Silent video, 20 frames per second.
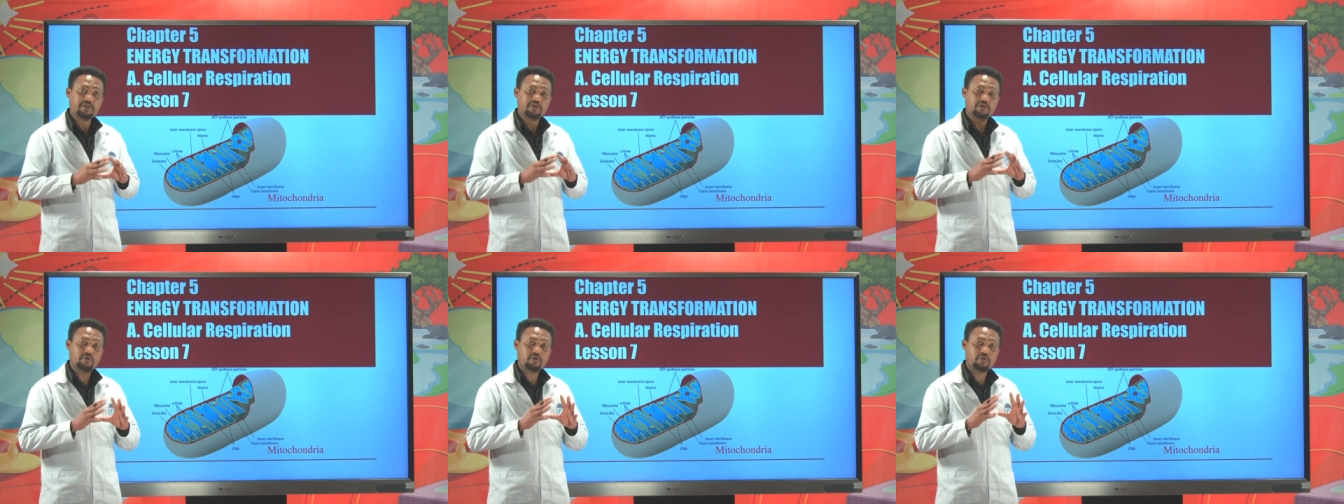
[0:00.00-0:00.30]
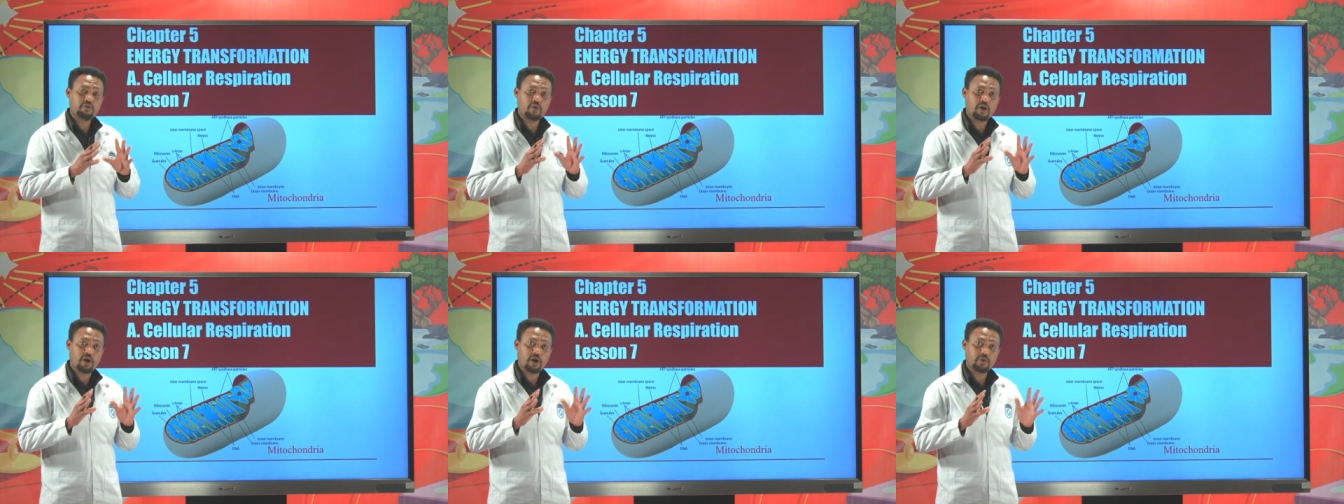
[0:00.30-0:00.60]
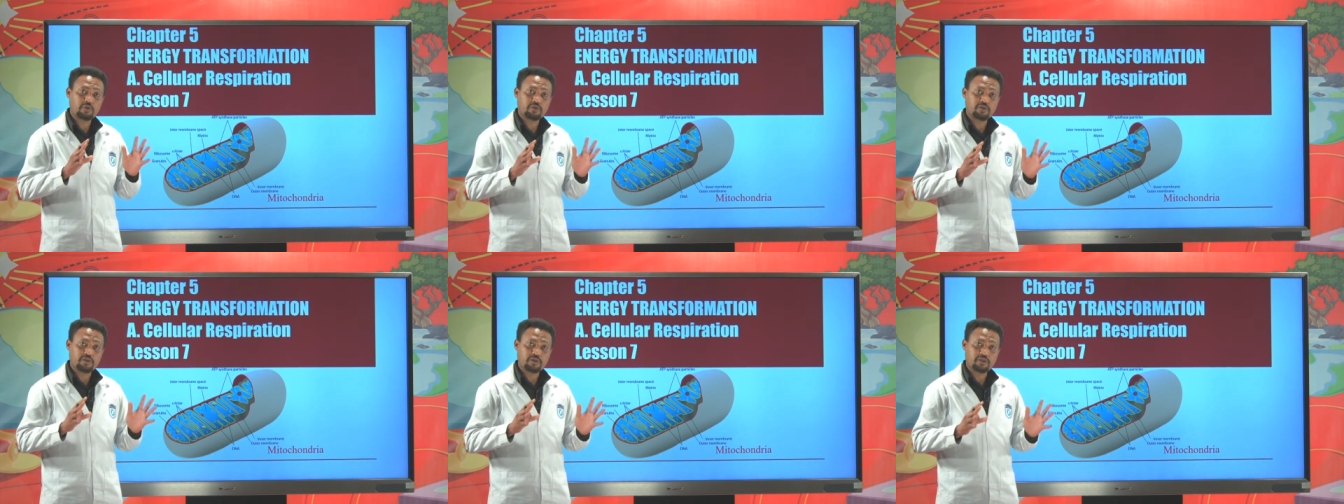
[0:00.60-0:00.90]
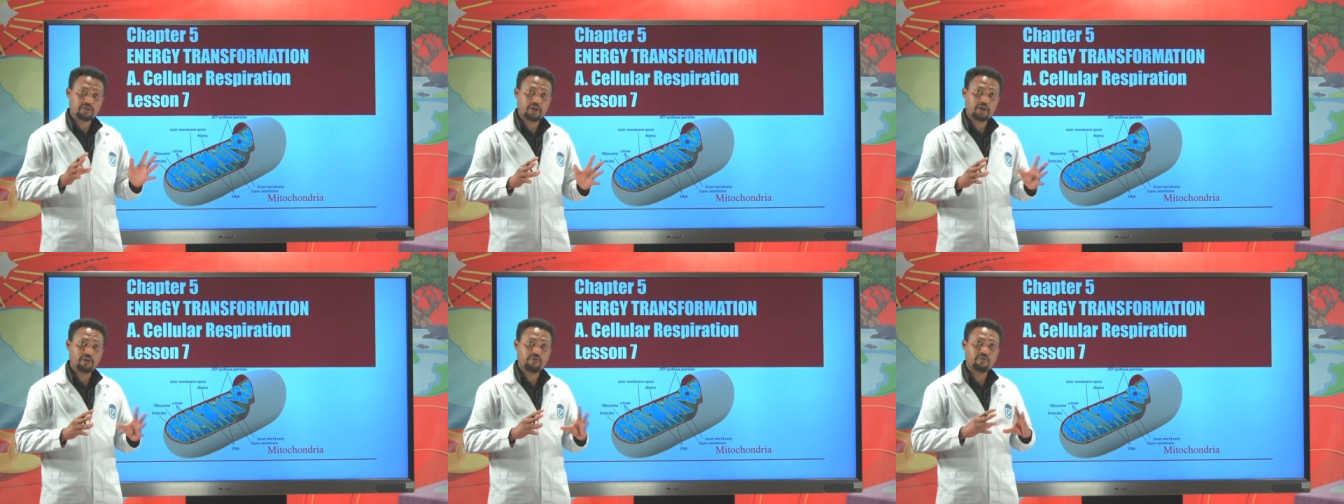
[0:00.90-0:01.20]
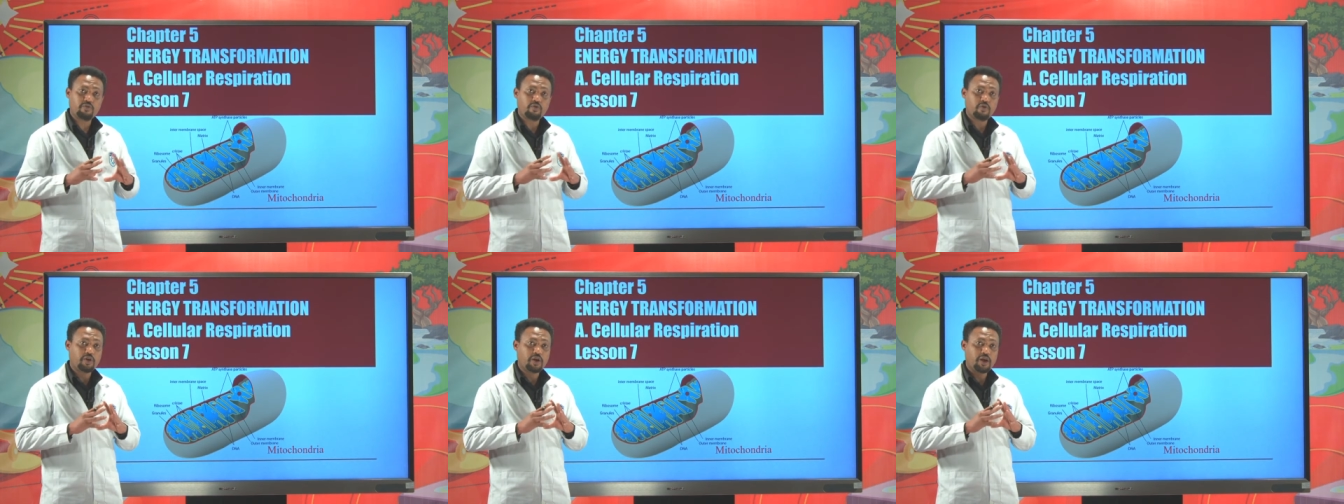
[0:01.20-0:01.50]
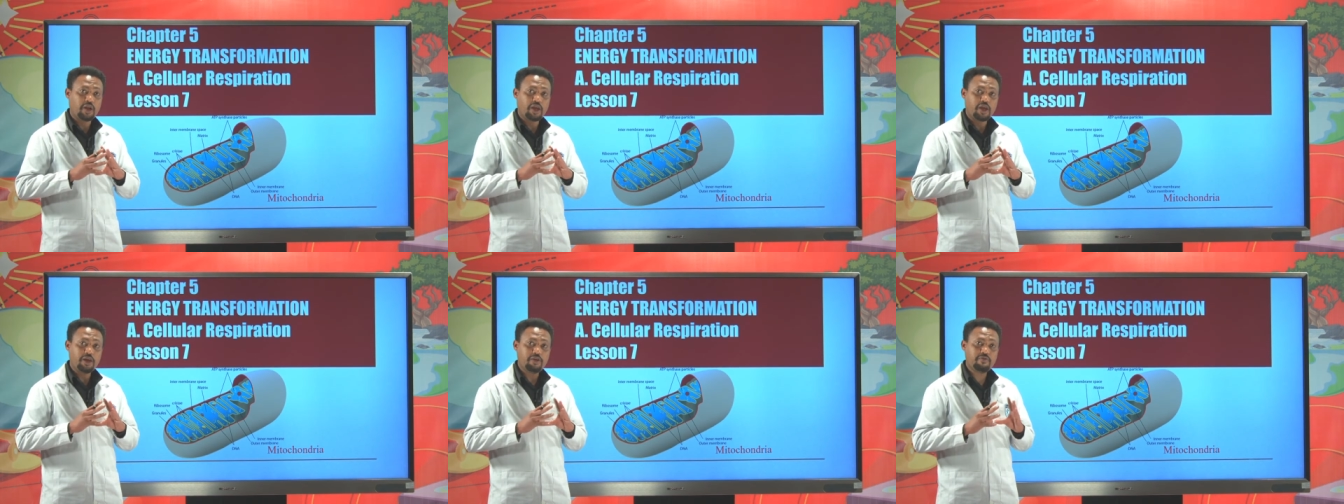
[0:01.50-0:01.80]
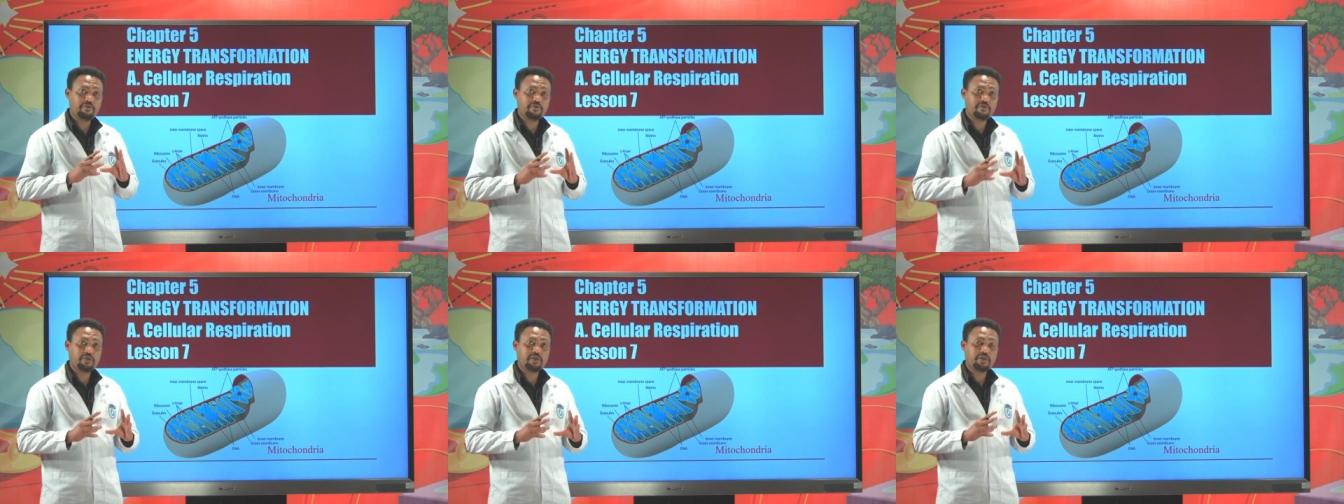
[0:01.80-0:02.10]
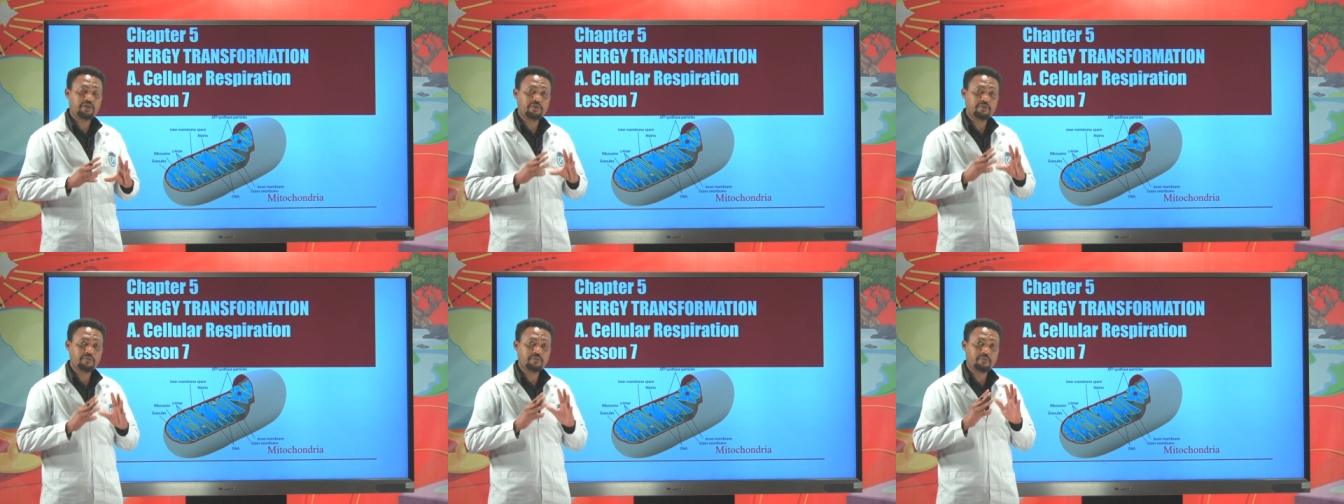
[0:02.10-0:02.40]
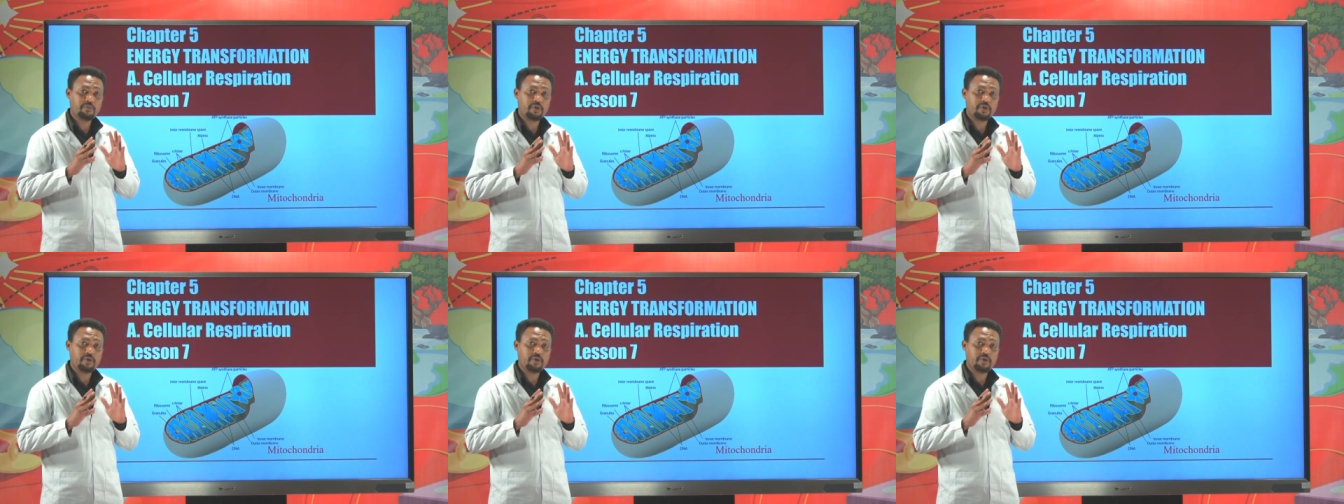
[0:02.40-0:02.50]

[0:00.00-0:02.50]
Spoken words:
throughout the cell for every